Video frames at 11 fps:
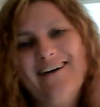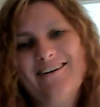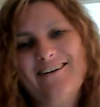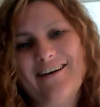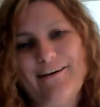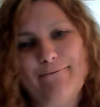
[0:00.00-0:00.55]

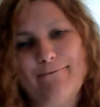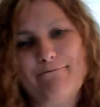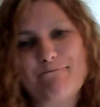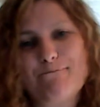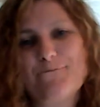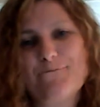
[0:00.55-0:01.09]
Okay.
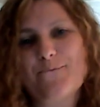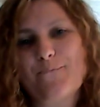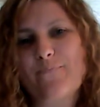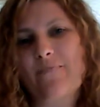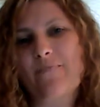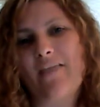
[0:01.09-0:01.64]

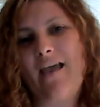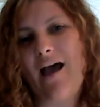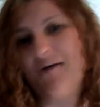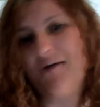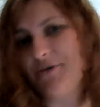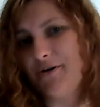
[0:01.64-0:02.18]

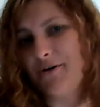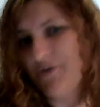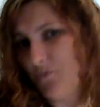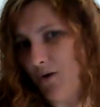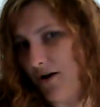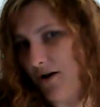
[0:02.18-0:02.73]
Out there on the
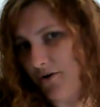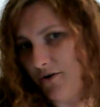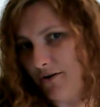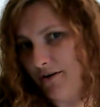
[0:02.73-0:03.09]
water